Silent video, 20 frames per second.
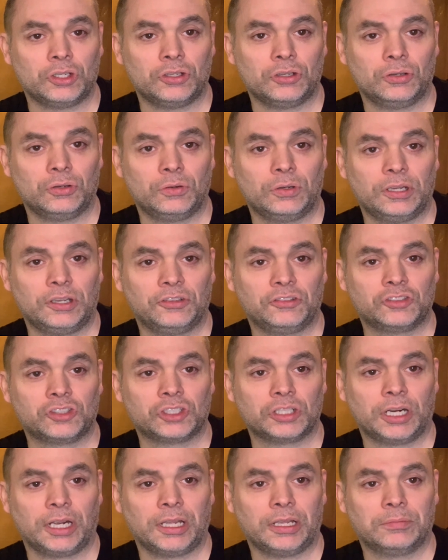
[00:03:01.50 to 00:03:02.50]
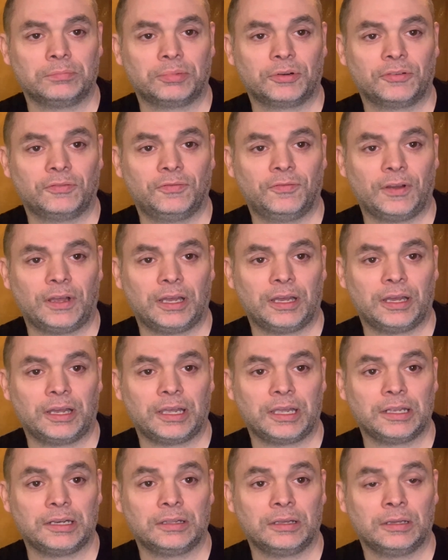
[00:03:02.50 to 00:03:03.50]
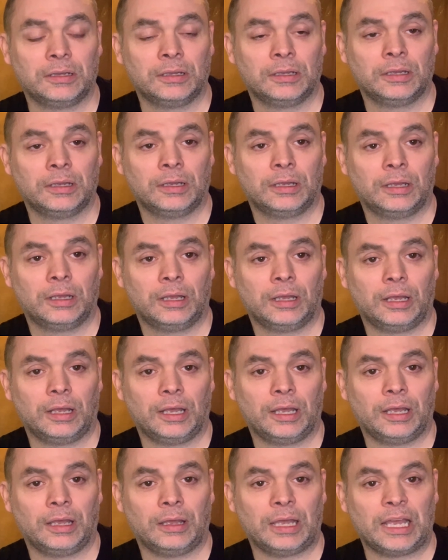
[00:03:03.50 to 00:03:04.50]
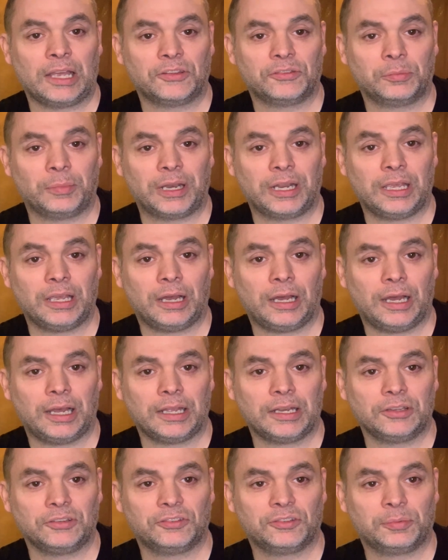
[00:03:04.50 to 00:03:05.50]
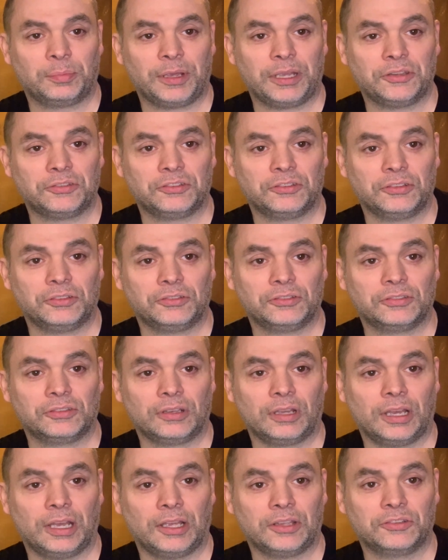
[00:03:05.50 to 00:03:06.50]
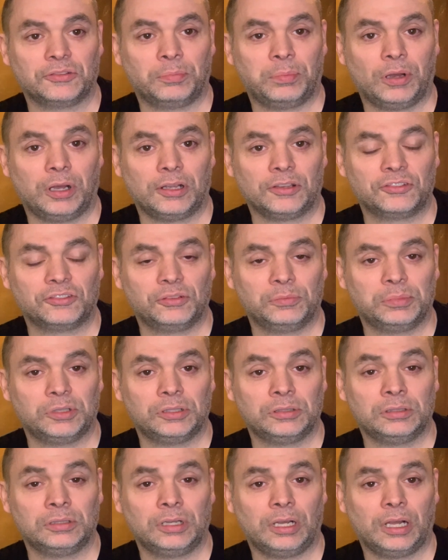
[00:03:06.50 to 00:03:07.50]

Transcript: do is try and provide as many hiding spaces as possible.